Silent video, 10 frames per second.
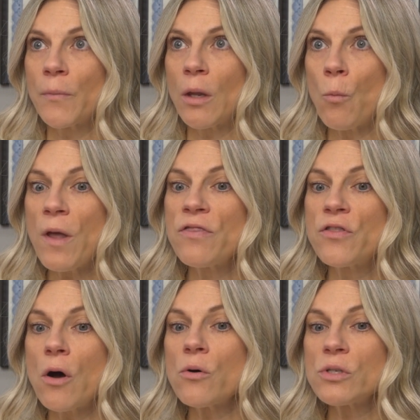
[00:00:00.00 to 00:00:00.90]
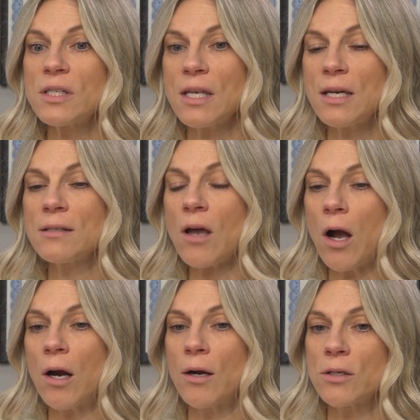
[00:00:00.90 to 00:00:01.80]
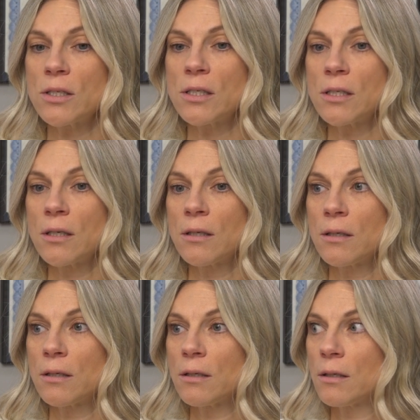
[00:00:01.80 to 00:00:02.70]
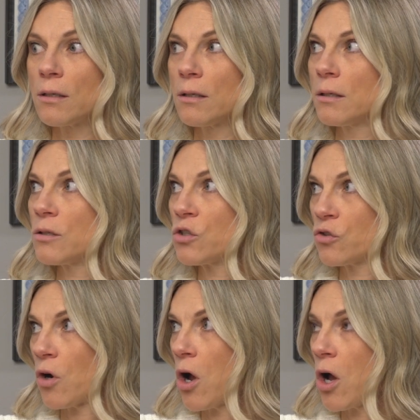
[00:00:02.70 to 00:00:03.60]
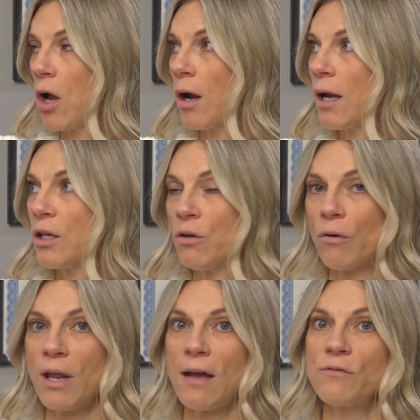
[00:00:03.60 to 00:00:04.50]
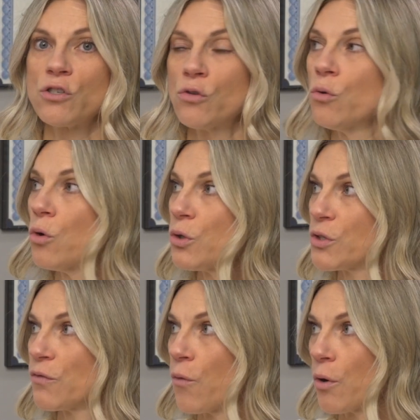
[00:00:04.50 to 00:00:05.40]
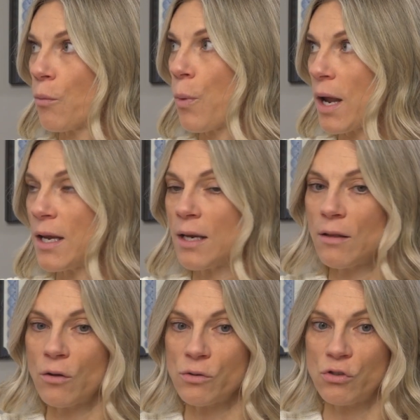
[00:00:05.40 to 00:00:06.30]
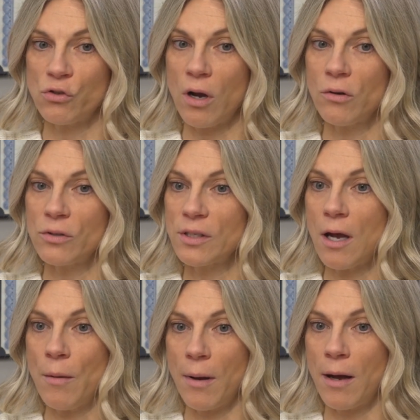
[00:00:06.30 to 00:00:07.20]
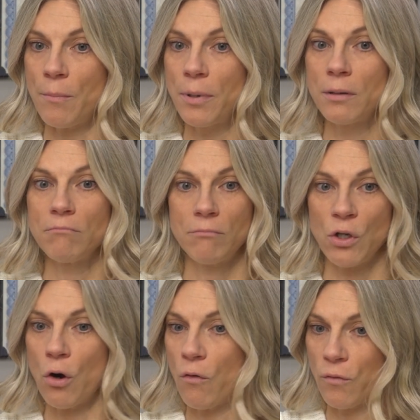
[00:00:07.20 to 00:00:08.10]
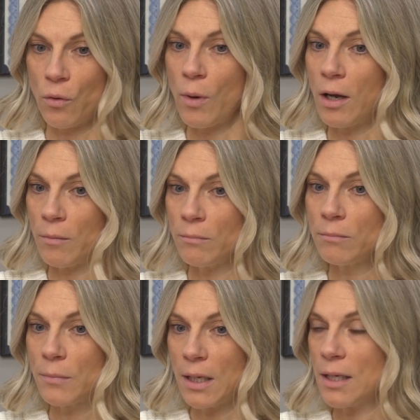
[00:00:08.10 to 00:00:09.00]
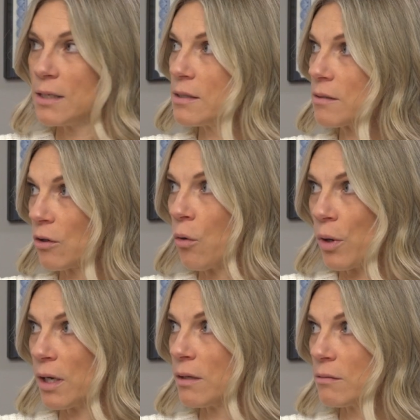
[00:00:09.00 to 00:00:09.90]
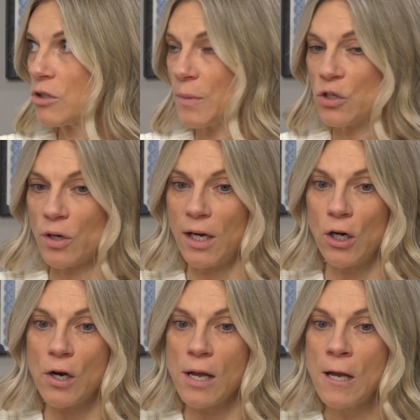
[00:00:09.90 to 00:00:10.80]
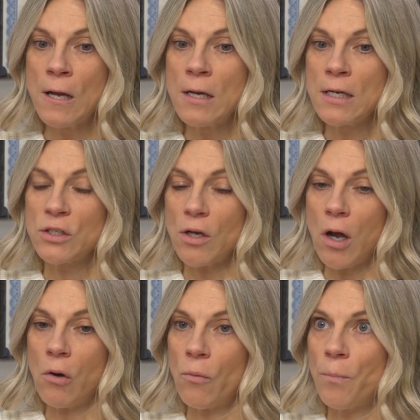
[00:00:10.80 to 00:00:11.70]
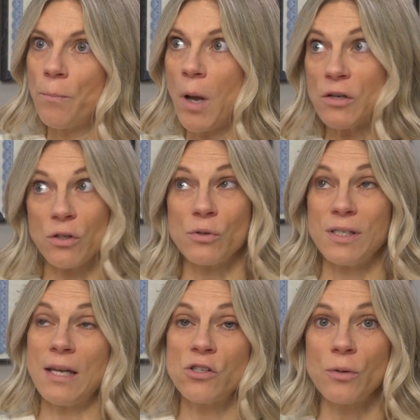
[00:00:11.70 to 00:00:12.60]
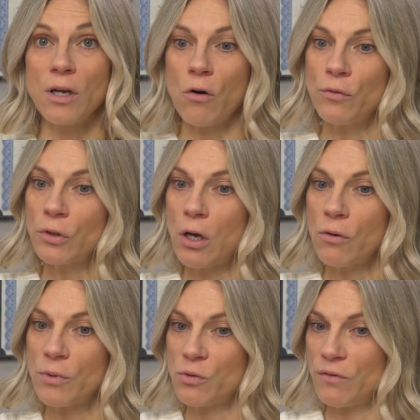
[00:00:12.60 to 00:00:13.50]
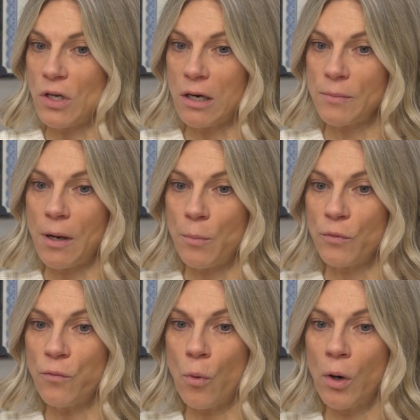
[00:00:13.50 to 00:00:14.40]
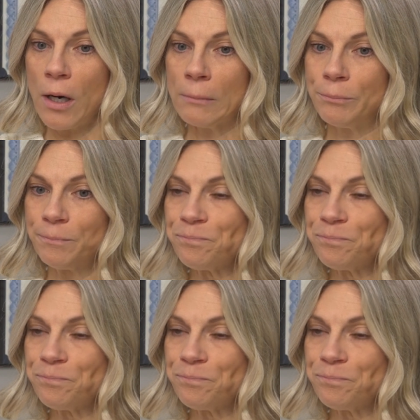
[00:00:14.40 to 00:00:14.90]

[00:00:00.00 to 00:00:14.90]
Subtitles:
when those things aren't strong, you don't have tools for when those struggles come up, your overwhelm is going to be triggered. So also sensory overload, which we've talked about before,